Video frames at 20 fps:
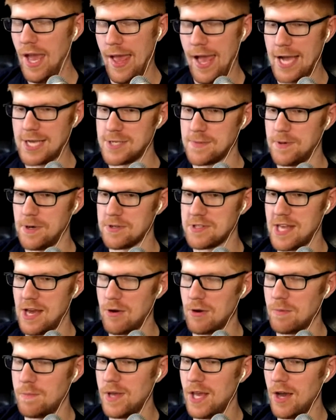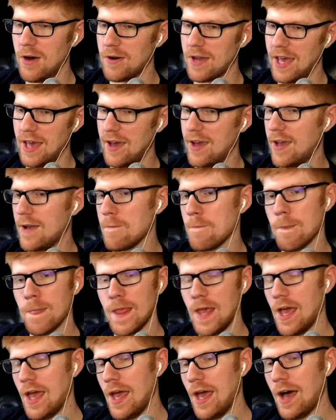I suppose that would be okay.
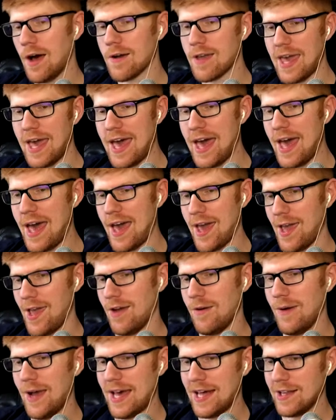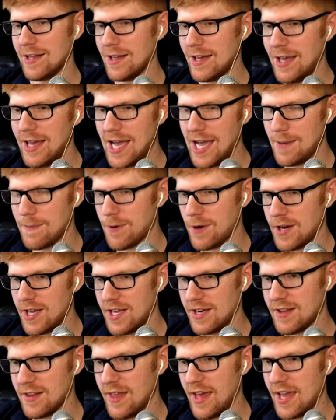Okay, well, I'm pretty
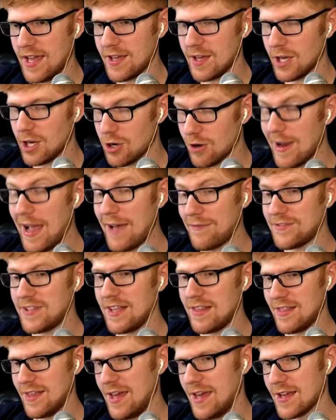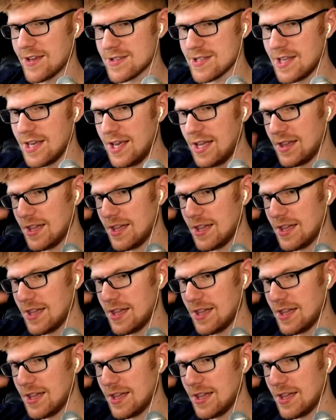into, like, crafty things,